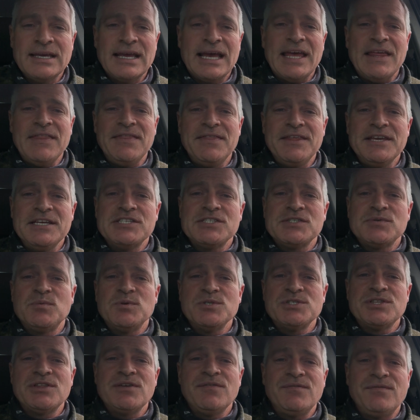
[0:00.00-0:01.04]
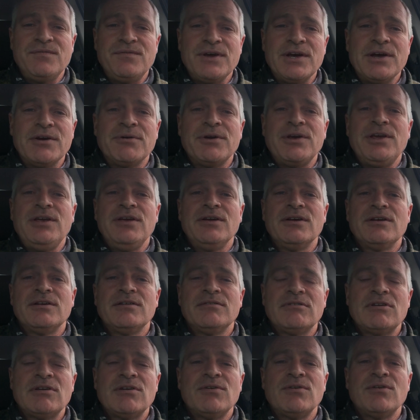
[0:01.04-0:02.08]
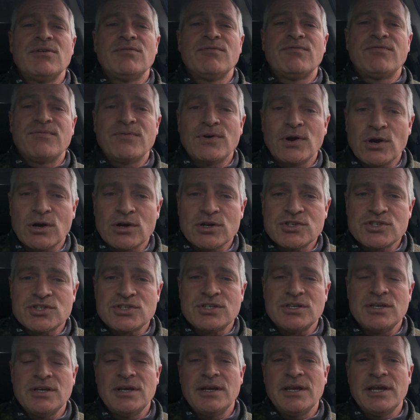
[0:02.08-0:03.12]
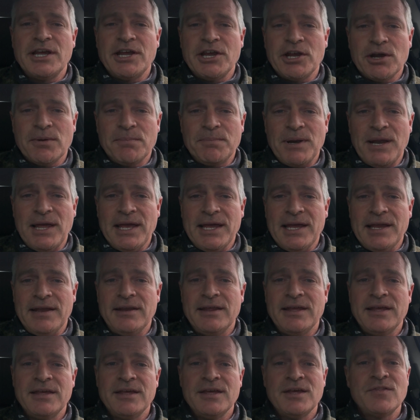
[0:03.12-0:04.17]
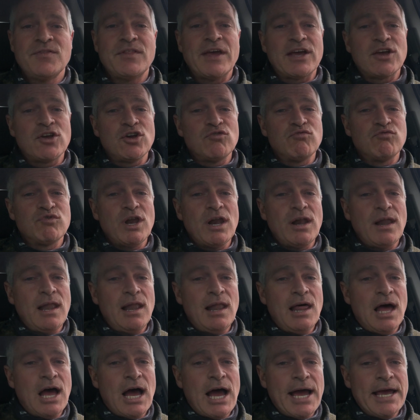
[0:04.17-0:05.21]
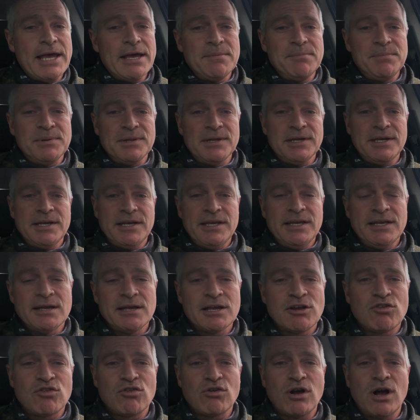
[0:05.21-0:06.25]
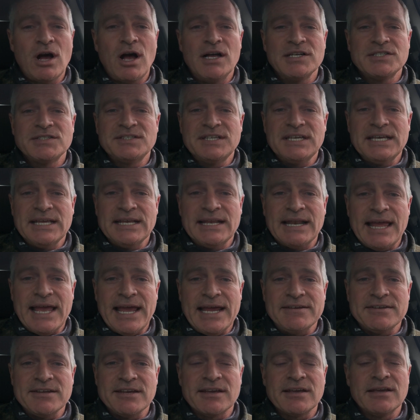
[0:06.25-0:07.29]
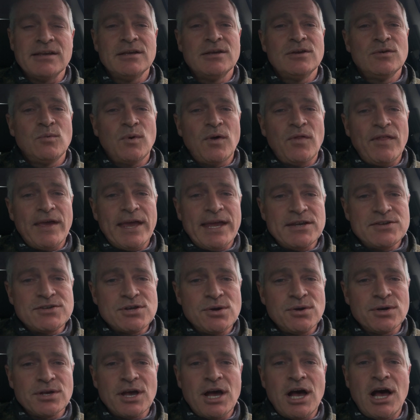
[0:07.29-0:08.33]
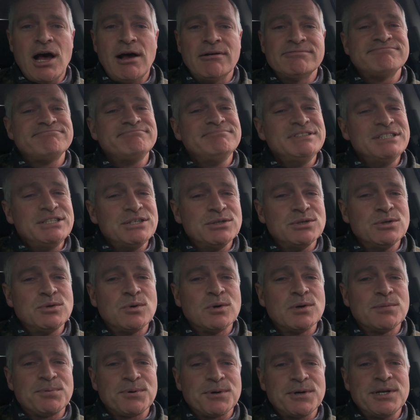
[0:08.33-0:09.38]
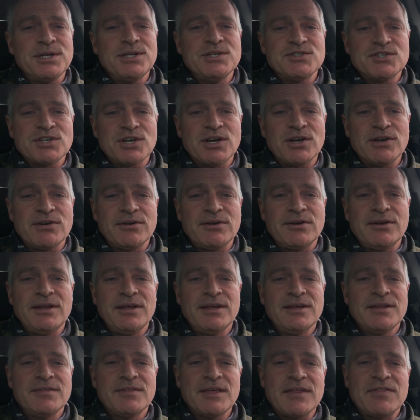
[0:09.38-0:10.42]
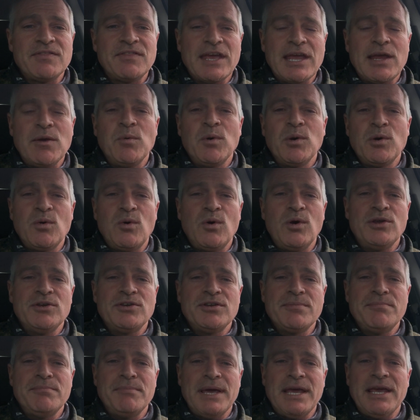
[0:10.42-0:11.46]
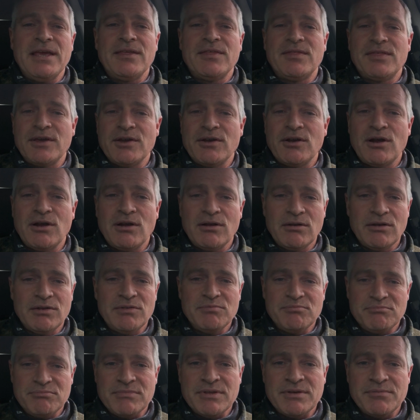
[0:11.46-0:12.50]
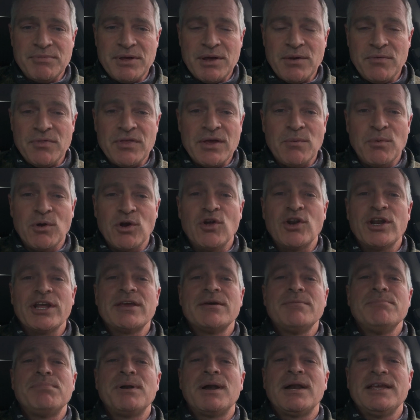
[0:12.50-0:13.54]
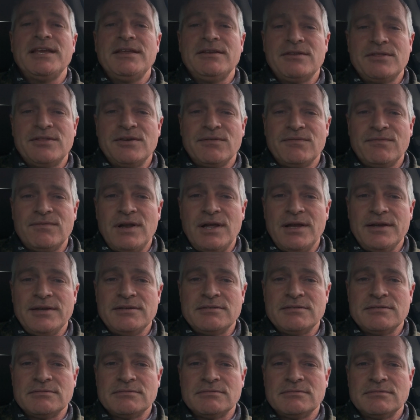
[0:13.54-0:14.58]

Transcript: And this was the very first airplane that could reliably cross the Atlantic. When they took off, you were pretty certain that they were going to they were going to complete their flight.